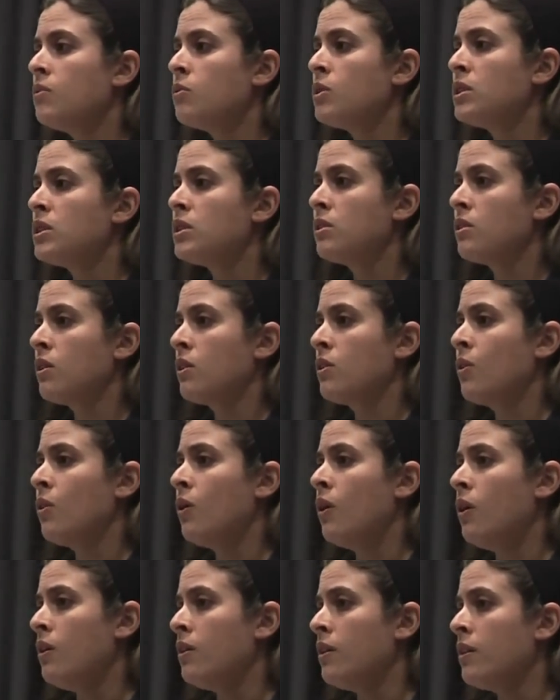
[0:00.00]
we still don't know
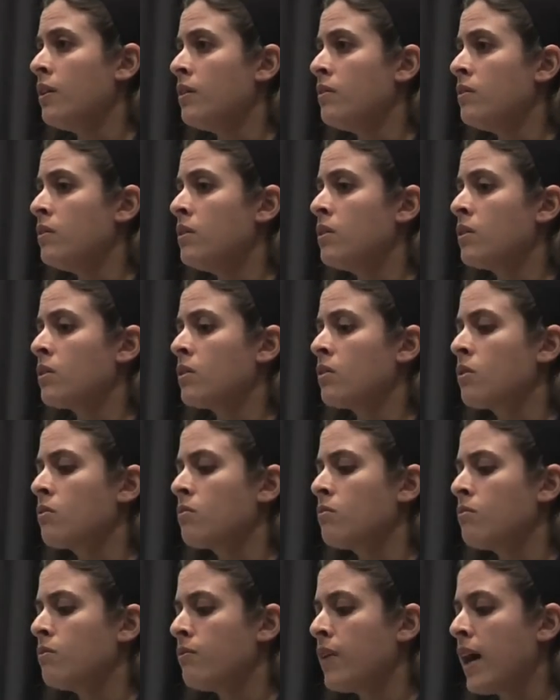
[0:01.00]
all the
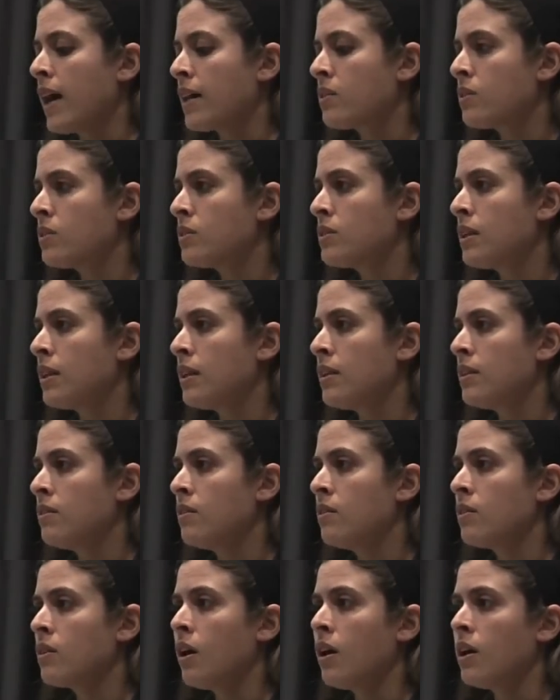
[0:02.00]
factors
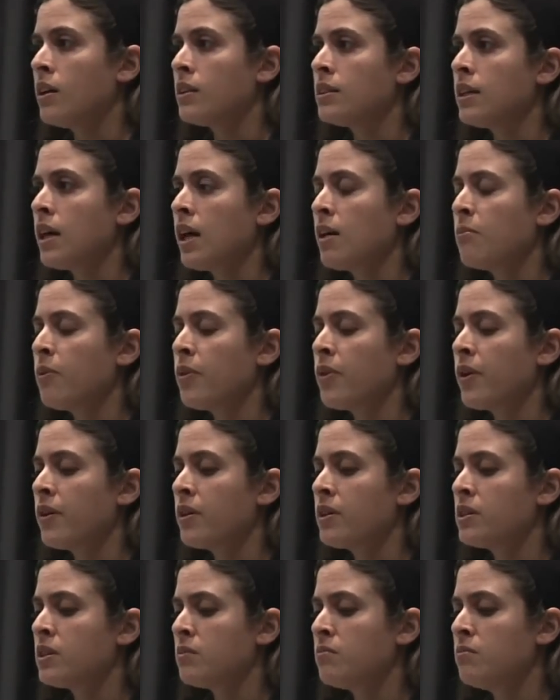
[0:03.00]
that cause
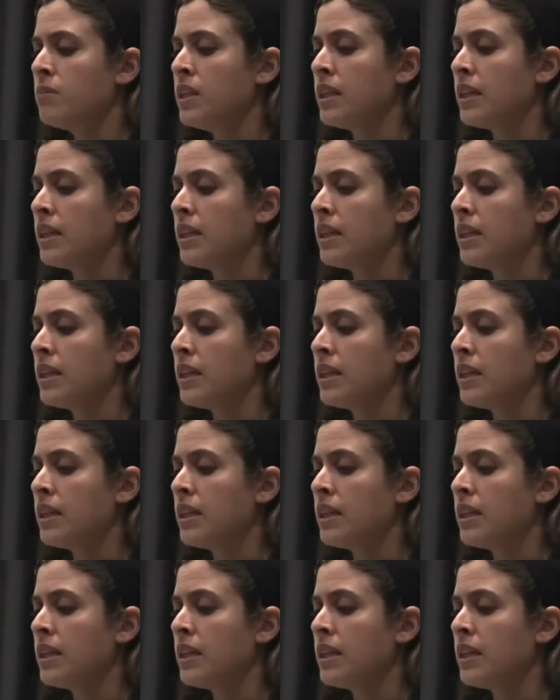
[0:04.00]
hypothyroidism.